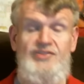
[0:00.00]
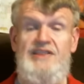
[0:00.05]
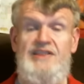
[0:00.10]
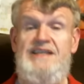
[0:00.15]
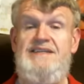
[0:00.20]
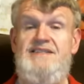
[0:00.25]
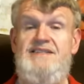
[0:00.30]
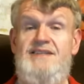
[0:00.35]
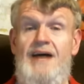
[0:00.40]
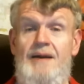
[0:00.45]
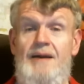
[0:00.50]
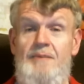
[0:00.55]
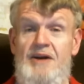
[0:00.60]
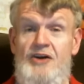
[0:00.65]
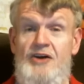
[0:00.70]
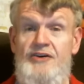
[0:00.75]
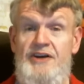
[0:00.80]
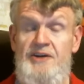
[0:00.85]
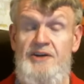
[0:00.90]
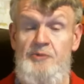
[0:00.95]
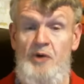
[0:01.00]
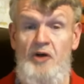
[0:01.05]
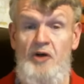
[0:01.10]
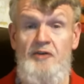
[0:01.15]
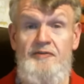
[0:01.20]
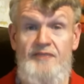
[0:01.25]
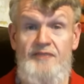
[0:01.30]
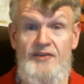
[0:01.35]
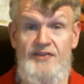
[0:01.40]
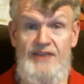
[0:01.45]
Siberian Wolf,
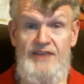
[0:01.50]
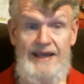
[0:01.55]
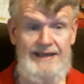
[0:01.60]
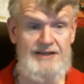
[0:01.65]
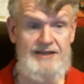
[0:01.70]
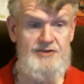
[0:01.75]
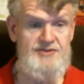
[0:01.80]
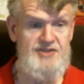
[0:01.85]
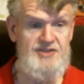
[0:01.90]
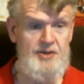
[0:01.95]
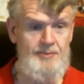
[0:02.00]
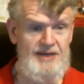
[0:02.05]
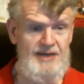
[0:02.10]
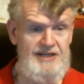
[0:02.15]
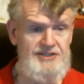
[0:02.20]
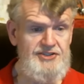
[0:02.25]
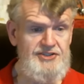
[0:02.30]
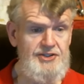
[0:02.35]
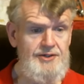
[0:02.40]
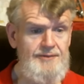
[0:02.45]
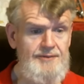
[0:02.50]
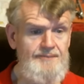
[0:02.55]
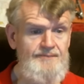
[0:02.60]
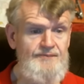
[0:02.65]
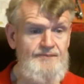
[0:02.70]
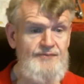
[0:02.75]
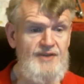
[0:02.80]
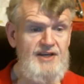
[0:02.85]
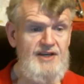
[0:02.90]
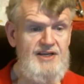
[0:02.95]
thank you so much.
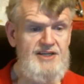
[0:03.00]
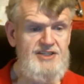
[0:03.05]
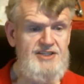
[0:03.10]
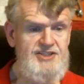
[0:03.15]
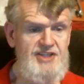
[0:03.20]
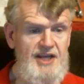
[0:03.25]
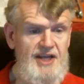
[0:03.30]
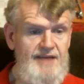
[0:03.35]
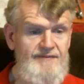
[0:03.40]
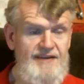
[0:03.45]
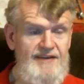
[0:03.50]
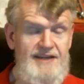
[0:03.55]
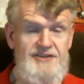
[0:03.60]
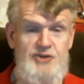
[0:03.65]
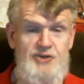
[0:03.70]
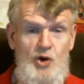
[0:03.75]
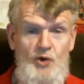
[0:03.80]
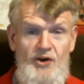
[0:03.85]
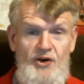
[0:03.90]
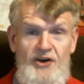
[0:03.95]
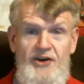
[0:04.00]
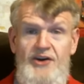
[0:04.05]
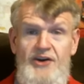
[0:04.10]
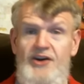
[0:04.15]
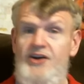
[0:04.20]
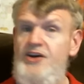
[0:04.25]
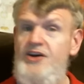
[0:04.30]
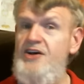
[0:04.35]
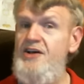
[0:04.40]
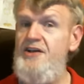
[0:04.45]
T V Toker,
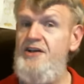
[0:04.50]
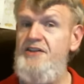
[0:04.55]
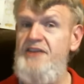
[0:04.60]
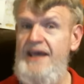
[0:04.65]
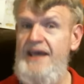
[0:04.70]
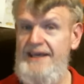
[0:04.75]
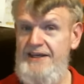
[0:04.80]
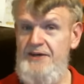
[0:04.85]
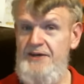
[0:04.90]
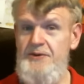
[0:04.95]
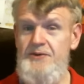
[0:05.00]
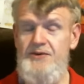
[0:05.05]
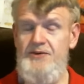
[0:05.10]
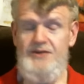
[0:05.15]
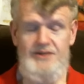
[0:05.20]
thank you.